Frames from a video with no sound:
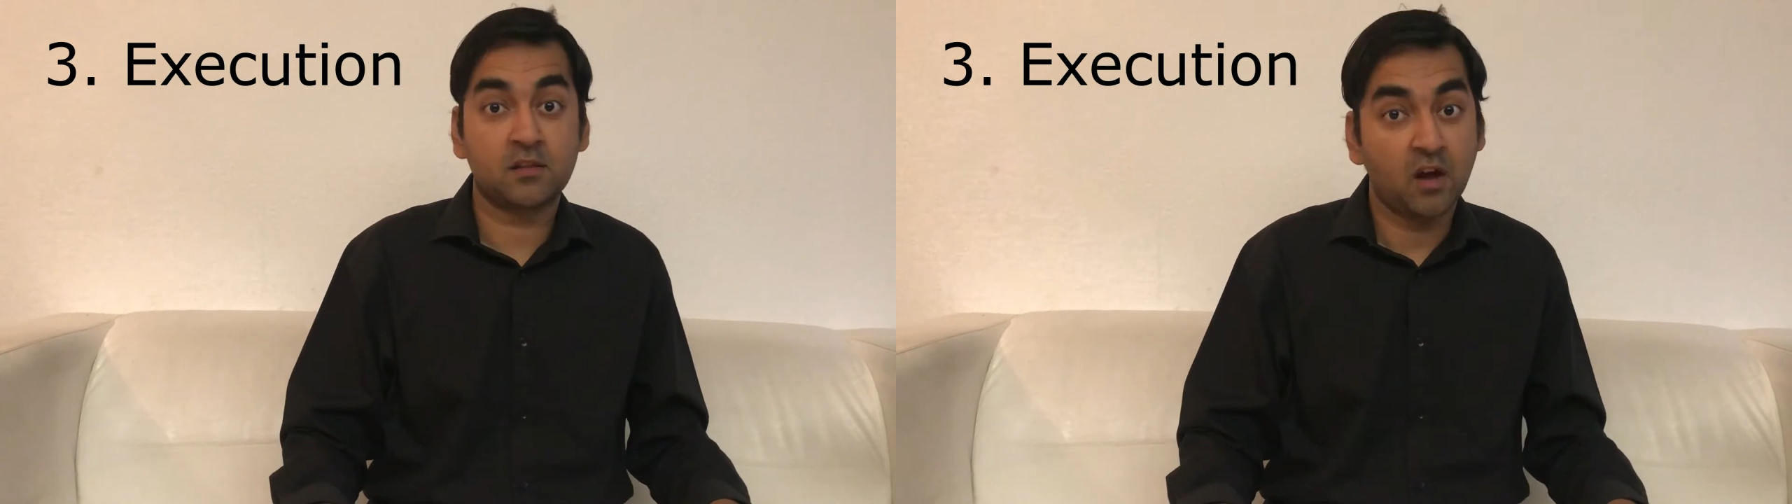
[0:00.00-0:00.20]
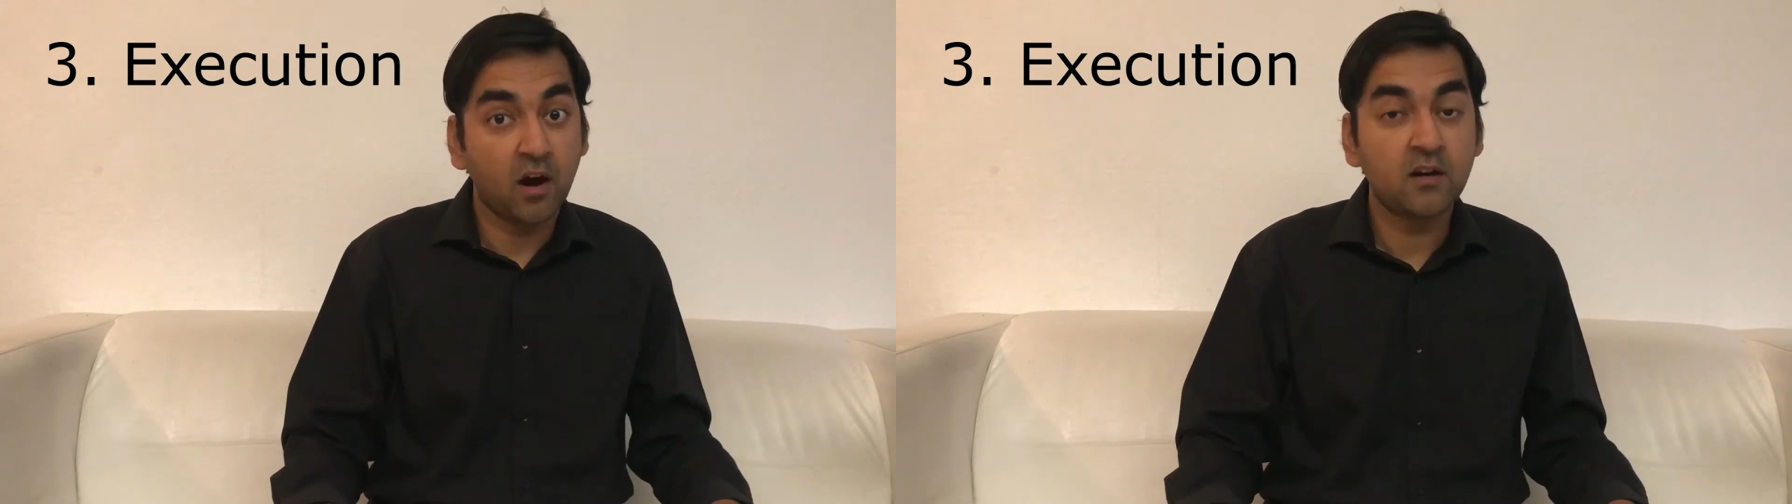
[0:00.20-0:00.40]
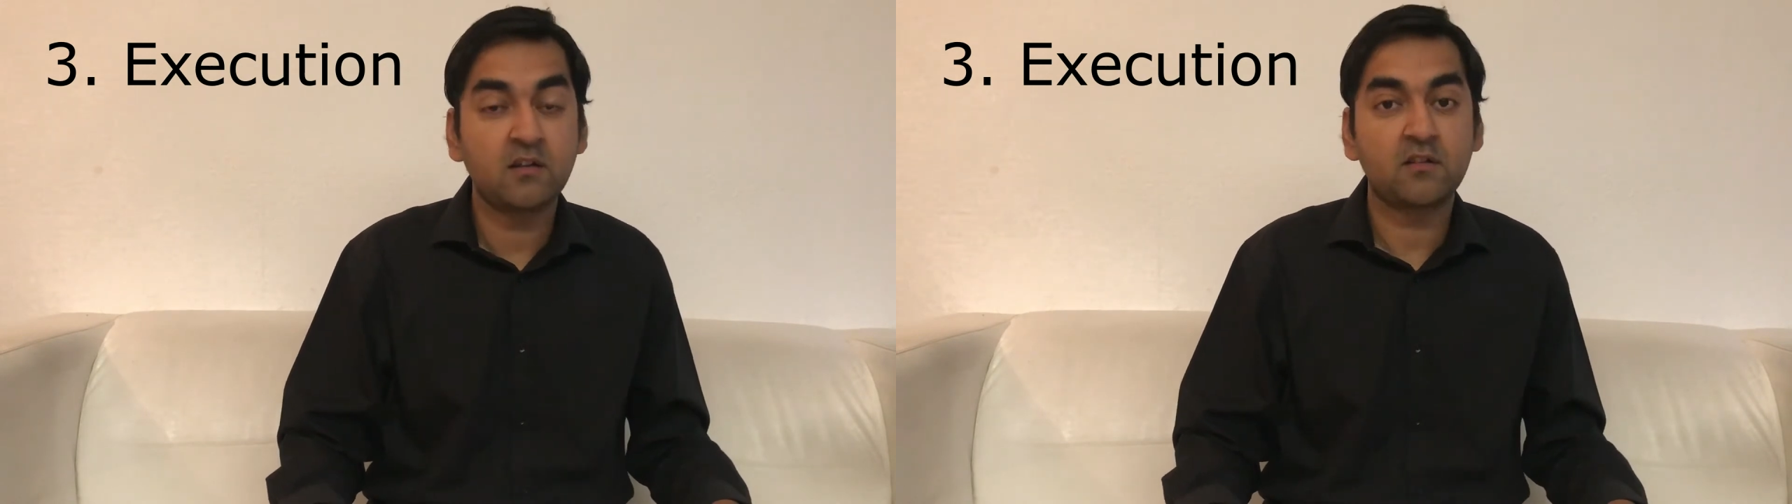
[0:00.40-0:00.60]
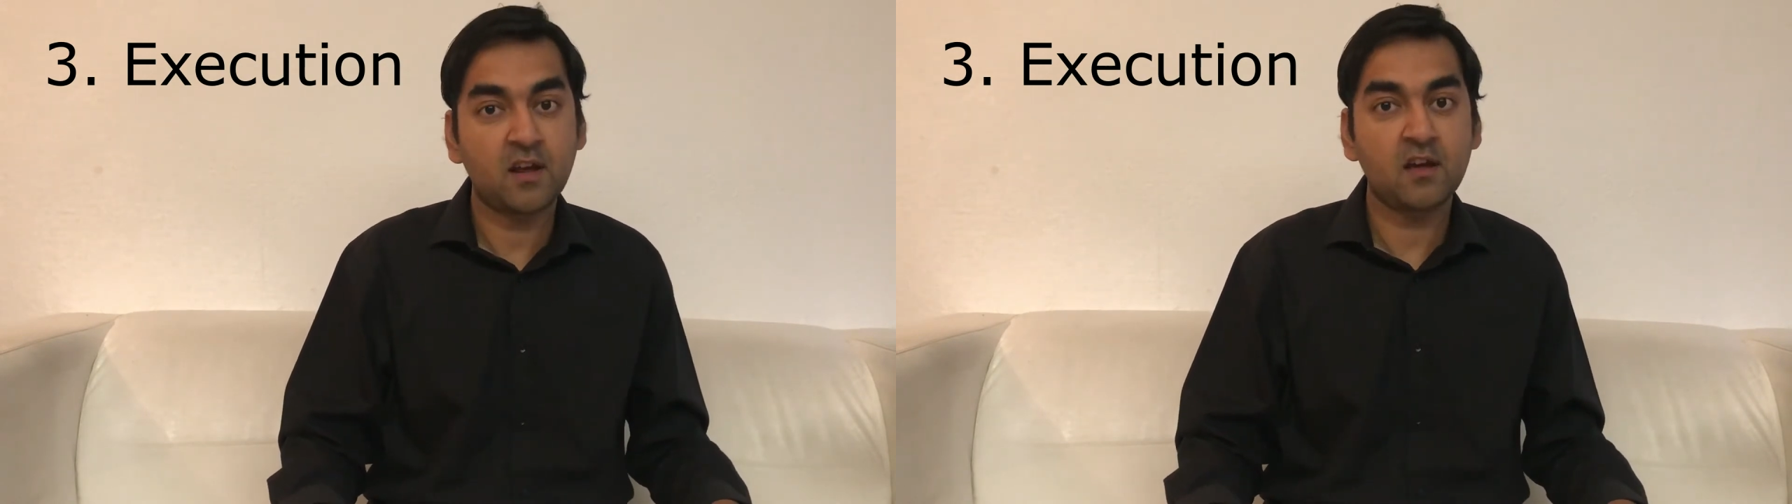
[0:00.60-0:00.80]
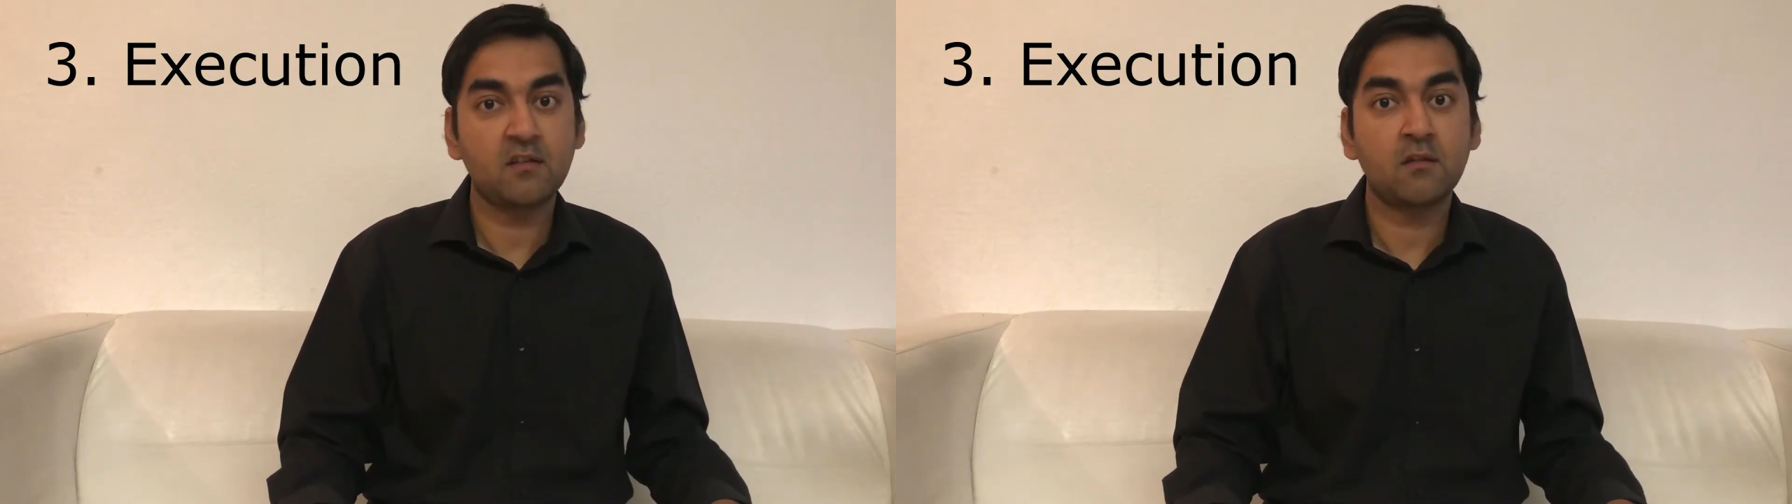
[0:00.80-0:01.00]
third
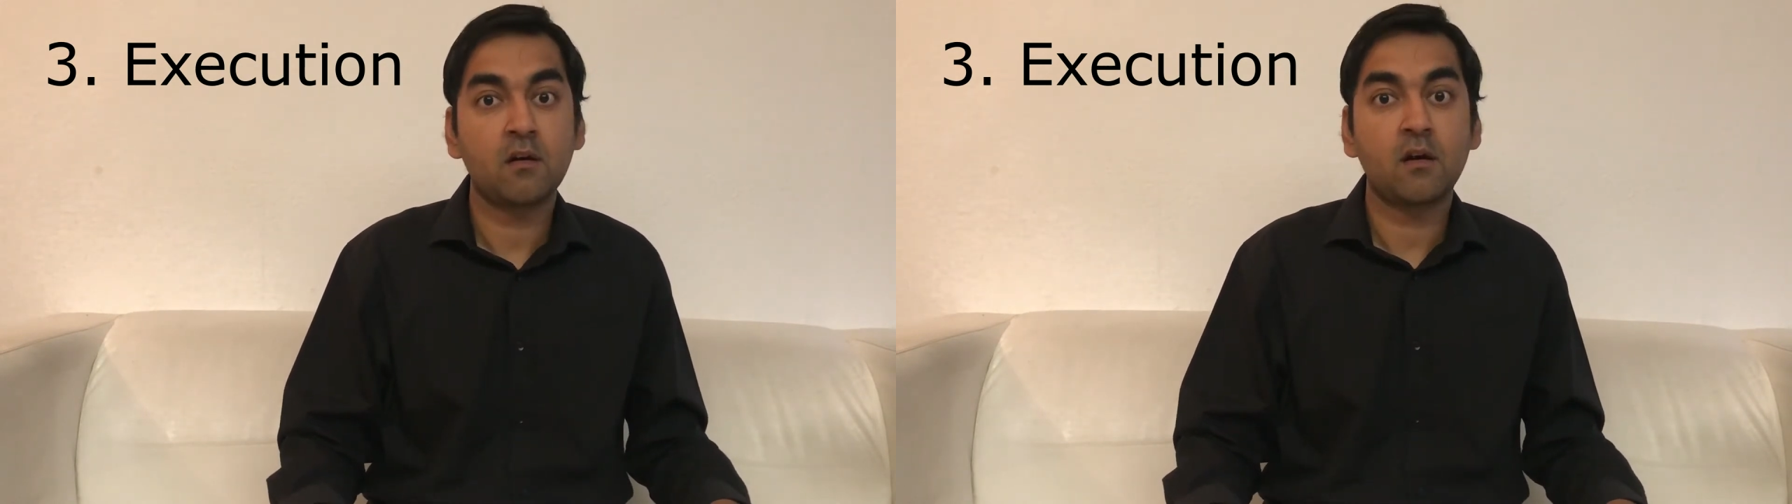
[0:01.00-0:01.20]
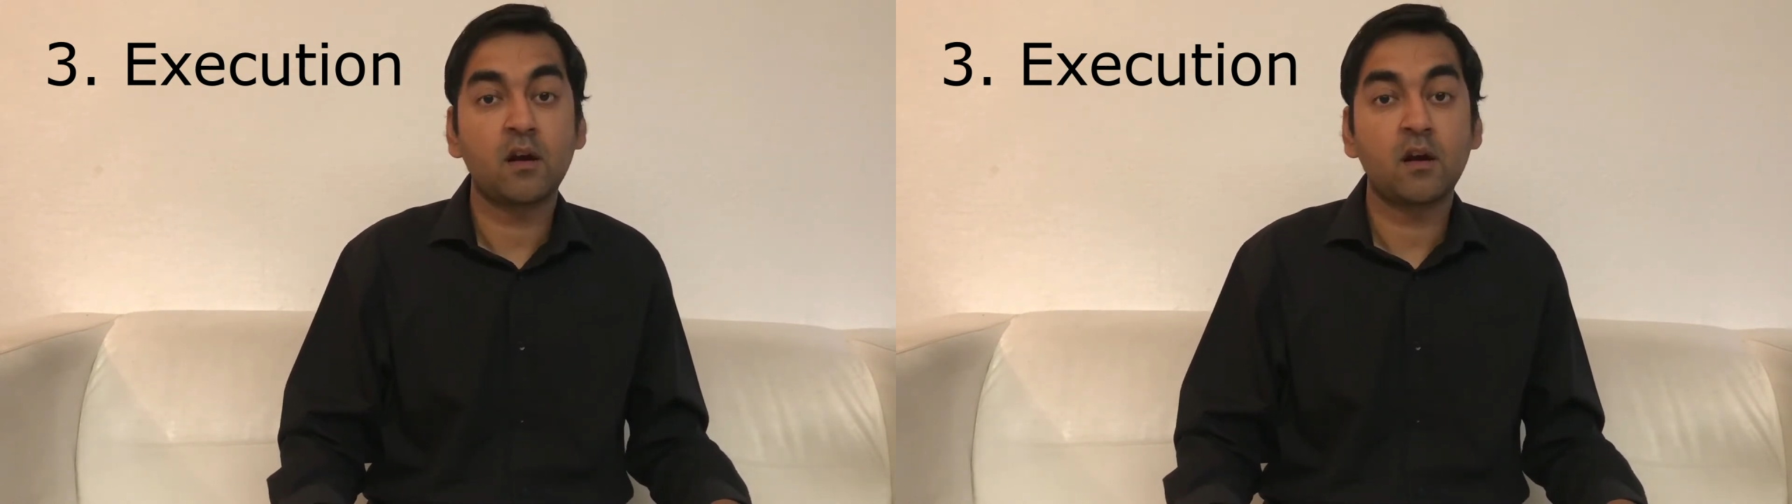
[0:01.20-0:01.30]
stage